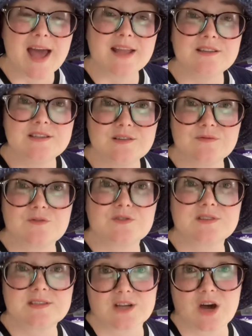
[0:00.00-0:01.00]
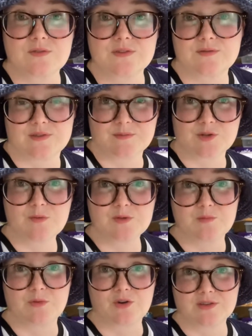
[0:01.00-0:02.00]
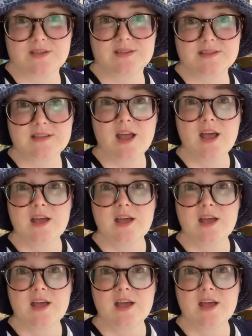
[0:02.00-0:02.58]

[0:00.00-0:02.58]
and different styles of subscription boxes.